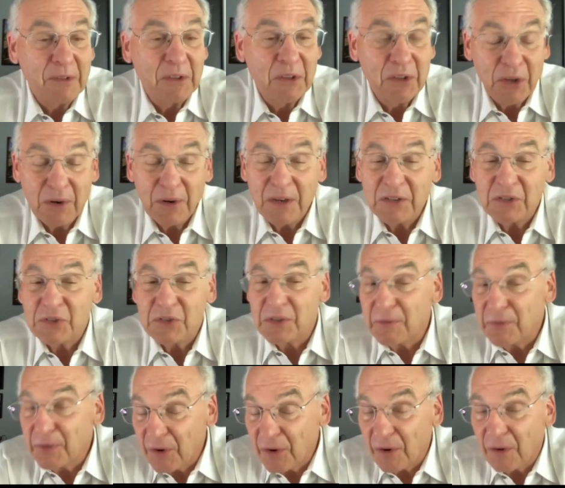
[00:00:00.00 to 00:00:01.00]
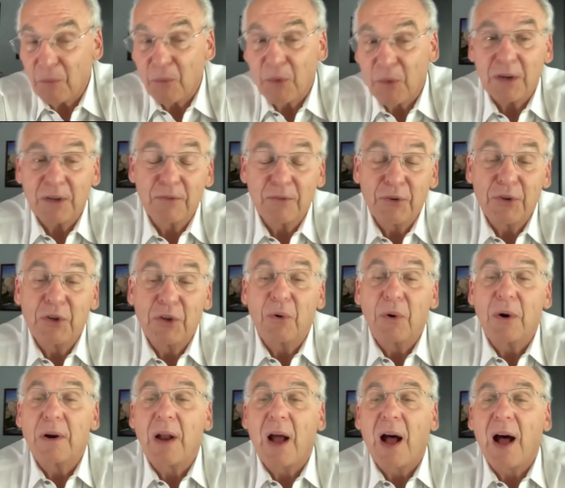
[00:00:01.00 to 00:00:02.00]
curious if it all worked for you
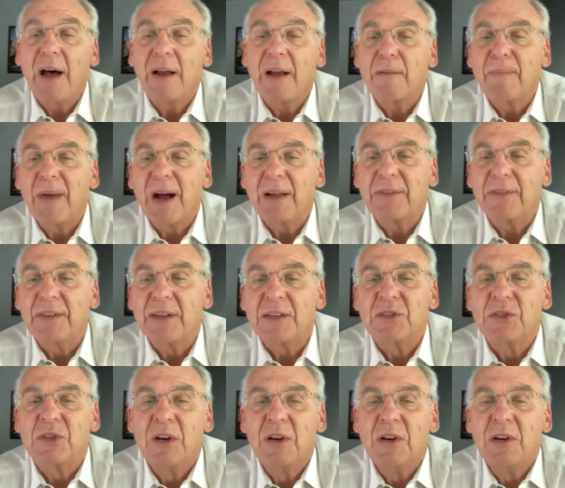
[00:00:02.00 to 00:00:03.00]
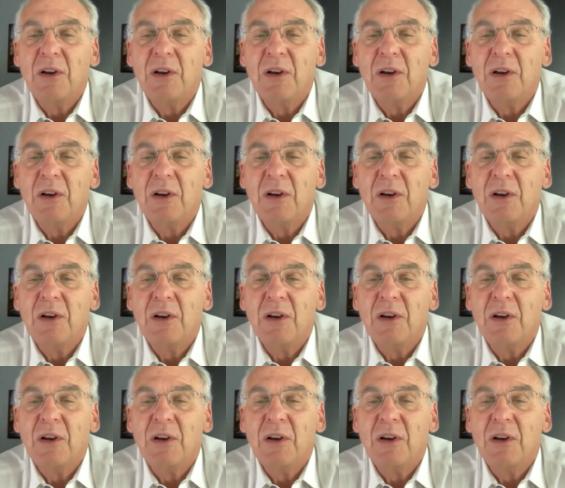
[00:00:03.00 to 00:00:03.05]
or not, about this